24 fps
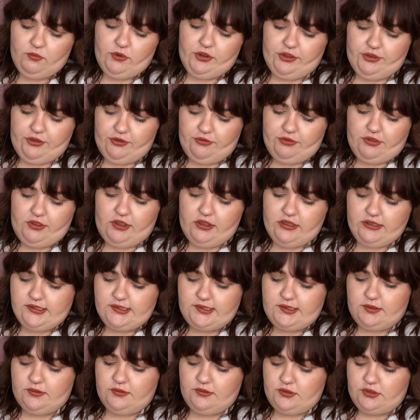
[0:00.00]
what you think
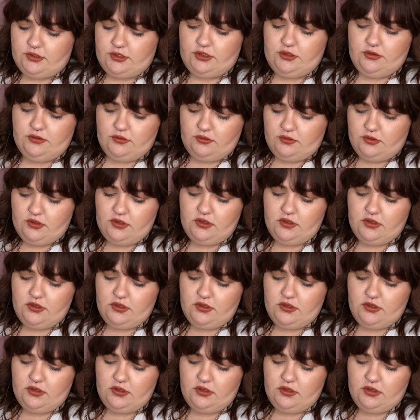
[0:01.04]
suits you.